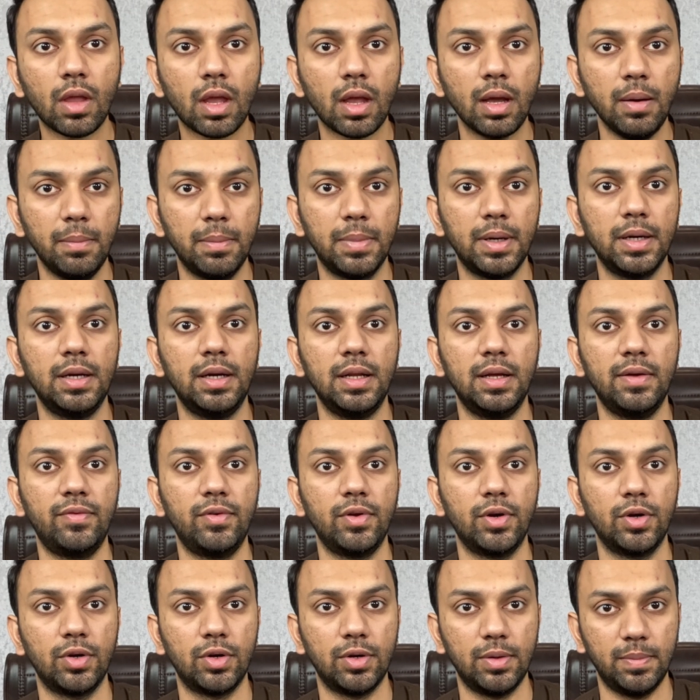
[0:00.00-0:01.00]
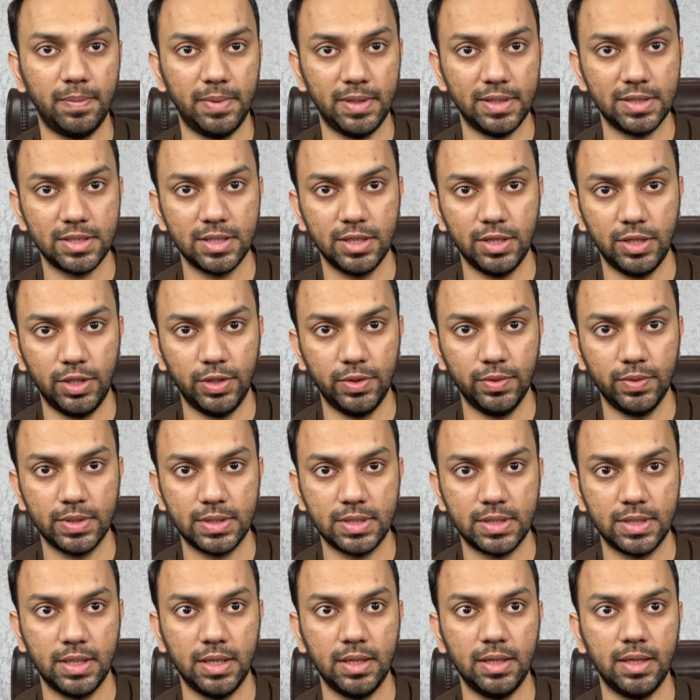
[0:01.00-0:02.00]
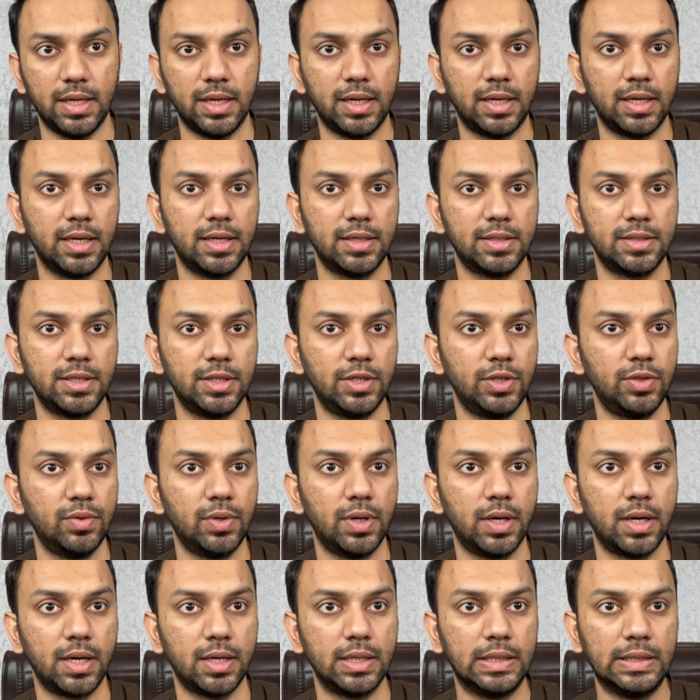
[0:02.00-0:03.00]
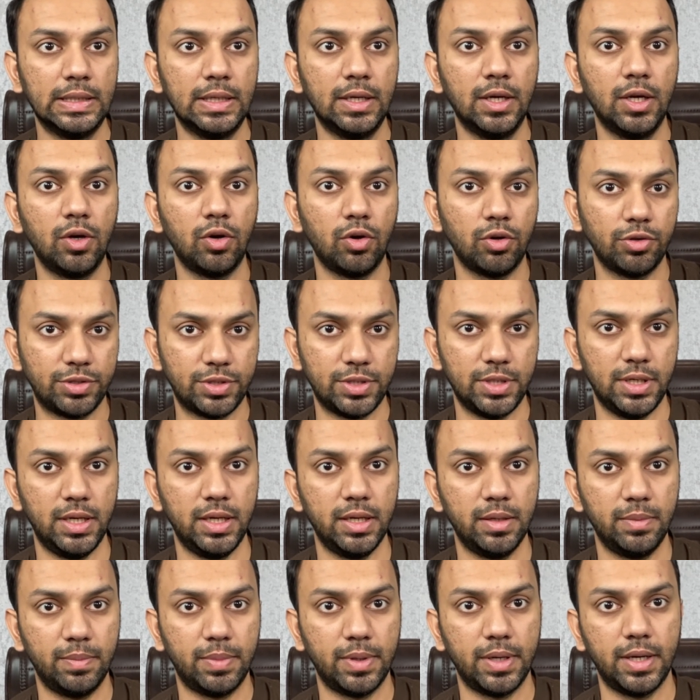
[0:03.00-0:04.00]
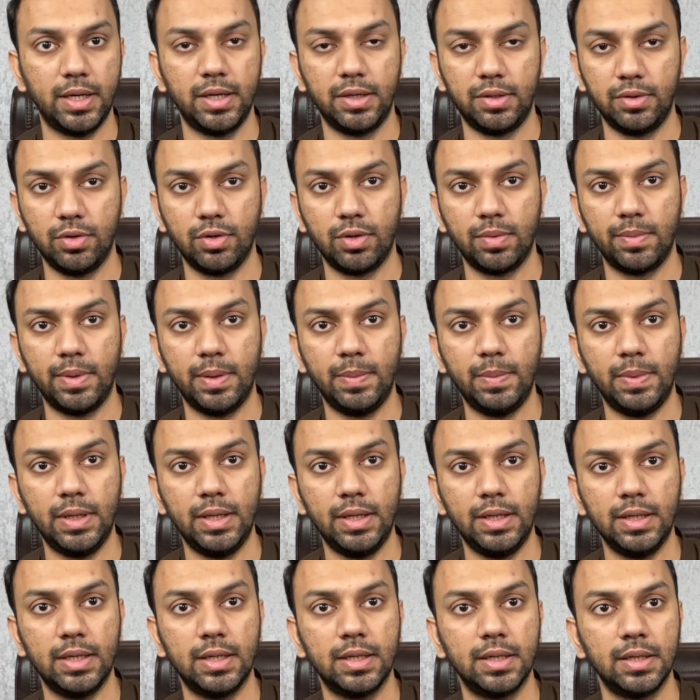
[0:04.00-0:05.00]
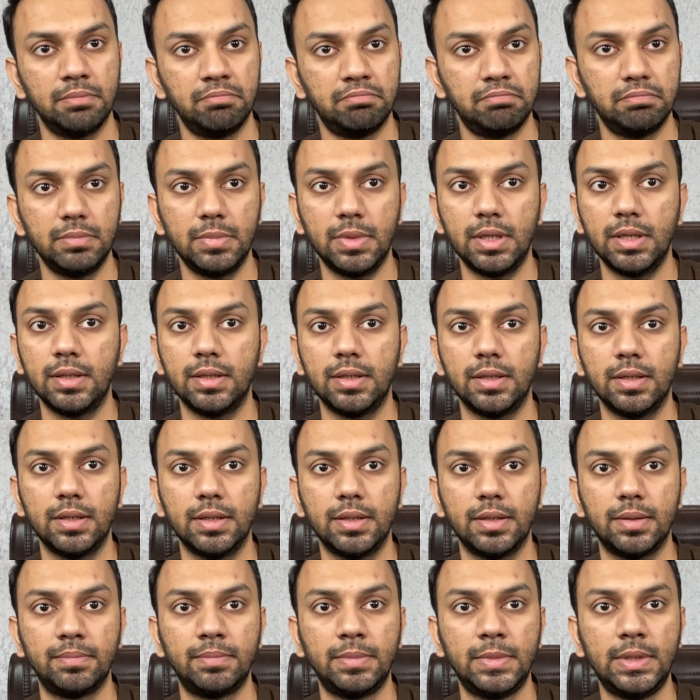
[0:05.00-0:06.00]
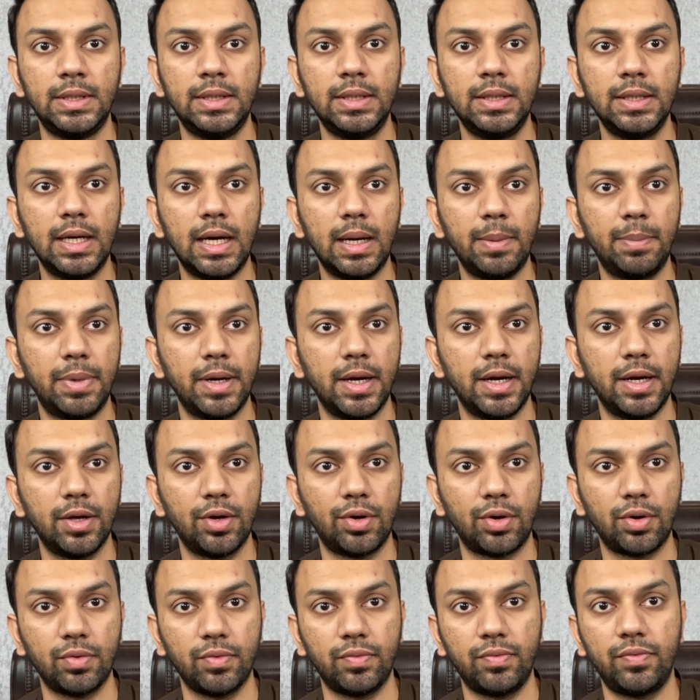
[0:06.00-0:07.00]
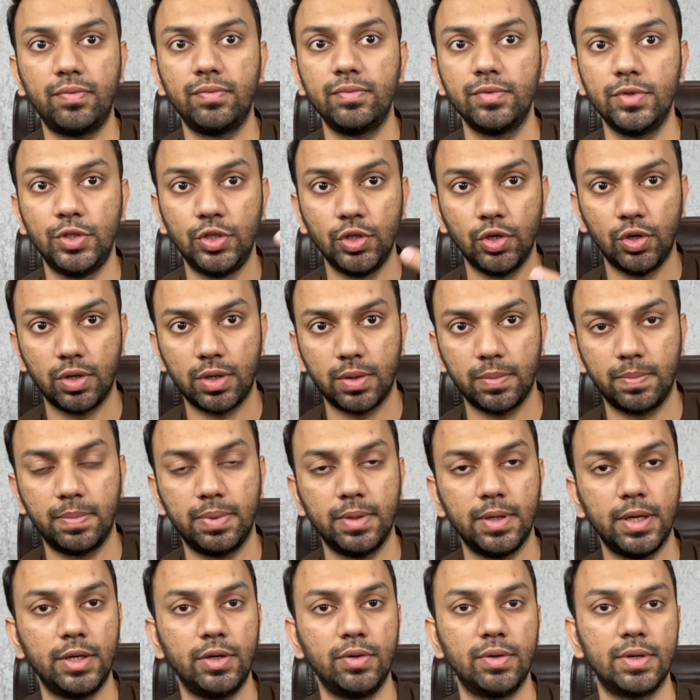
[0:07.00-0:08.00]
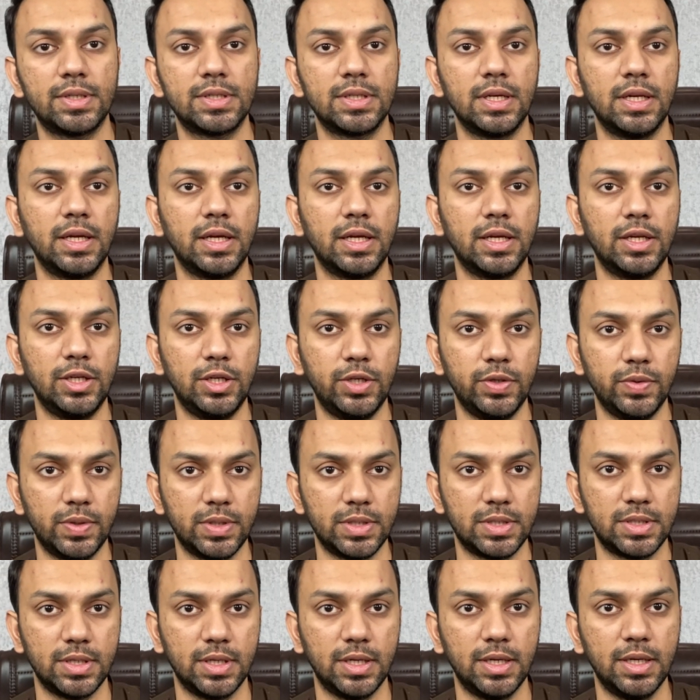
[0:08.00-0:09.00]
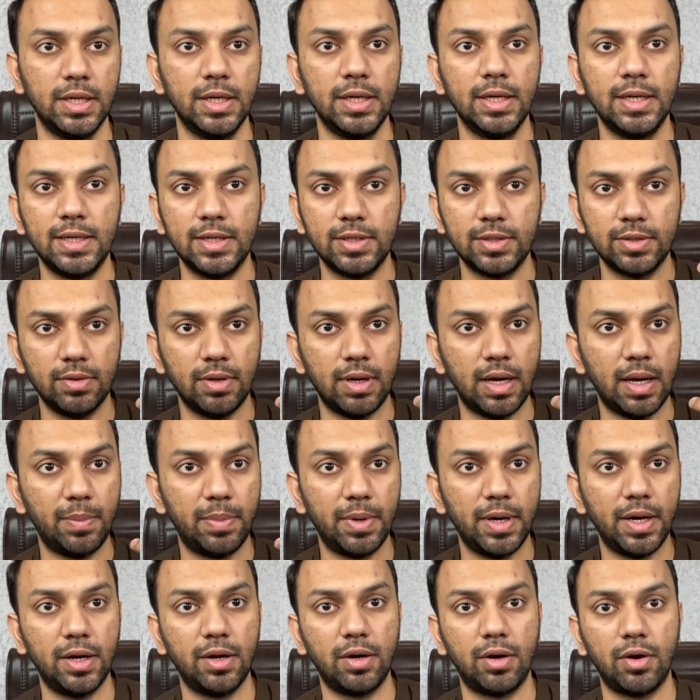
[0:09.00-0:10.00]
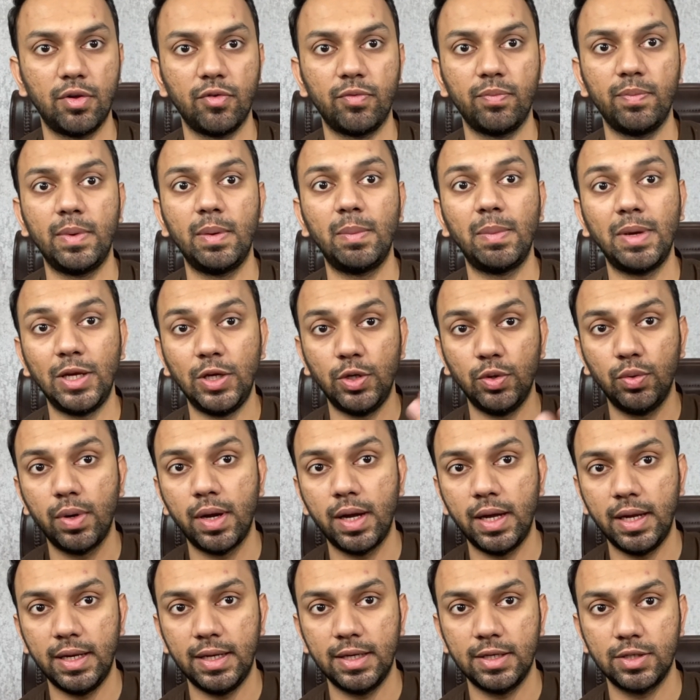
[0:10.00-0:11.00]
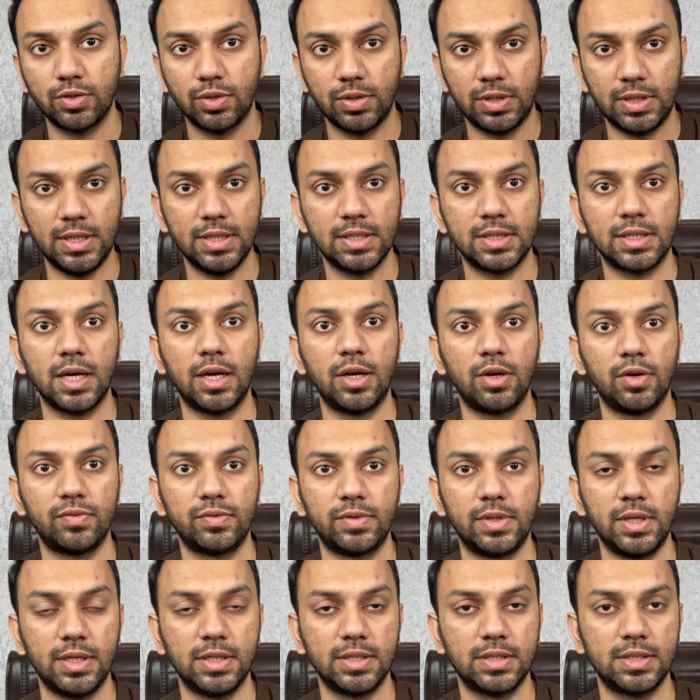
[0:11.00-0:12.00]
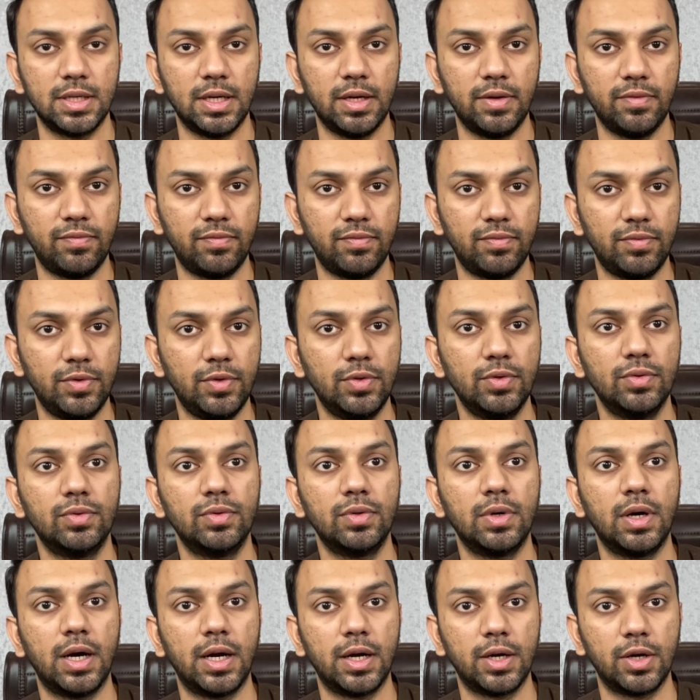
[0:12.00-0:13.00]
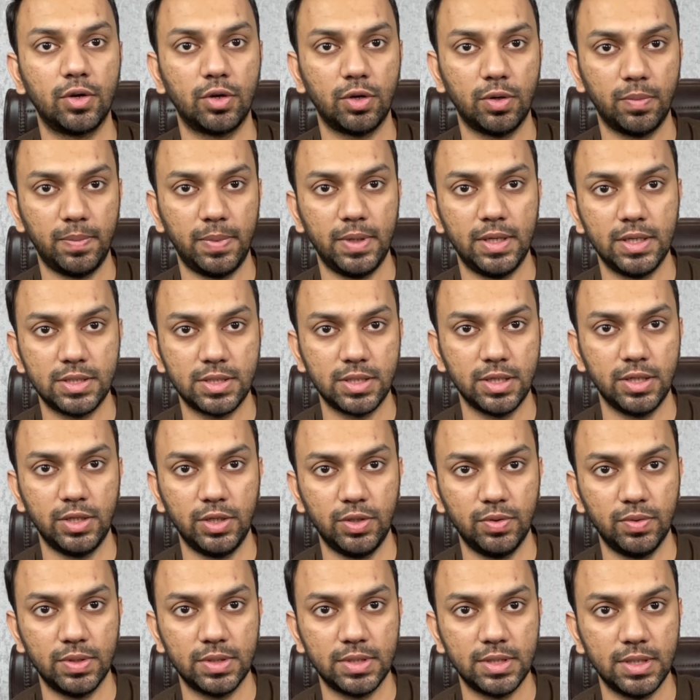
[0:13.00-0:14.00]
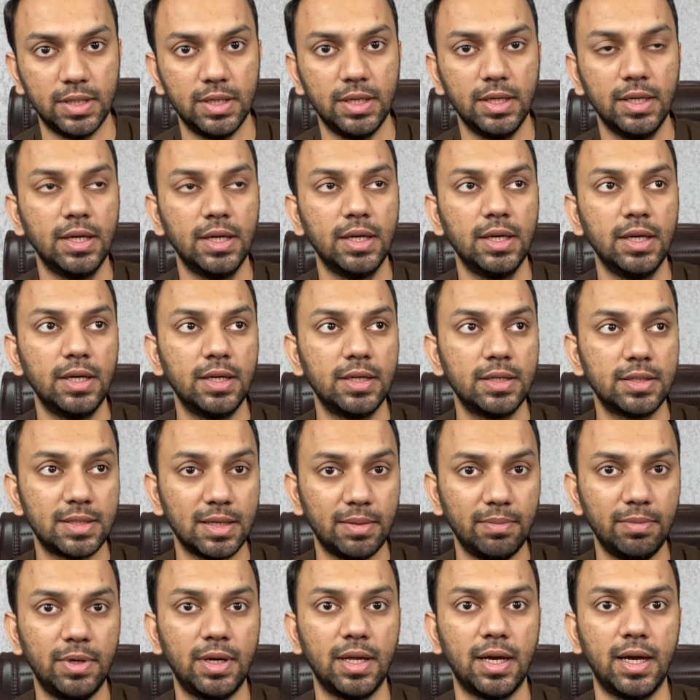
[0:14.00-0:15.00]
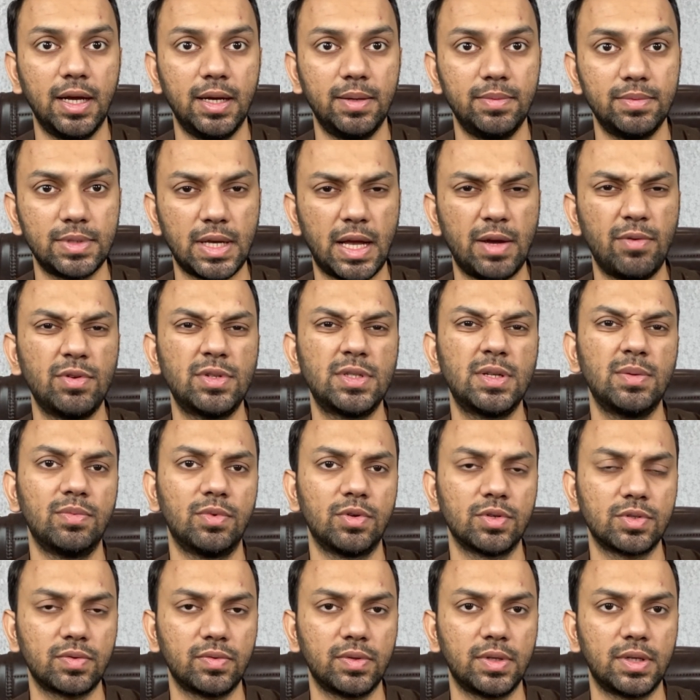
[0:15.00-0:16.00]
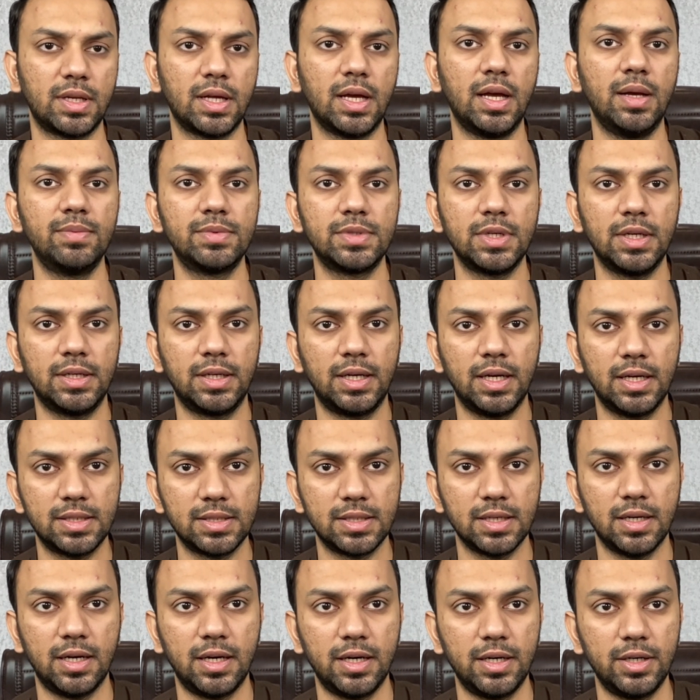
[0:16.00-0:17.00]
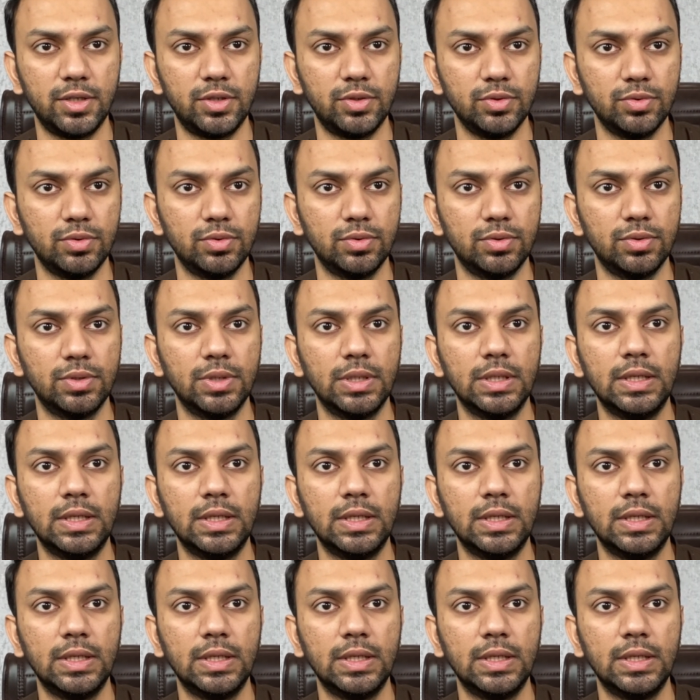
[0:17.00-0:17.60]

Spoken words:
But if you're not based in USA, like let's say you are a Australian brand, or maybe a brand out of Europe and you are selling in USA, so a brand out of maybe UAE, so these kind of things, if you are not based in USA, sometimes, I would say most of the times, it gets hard to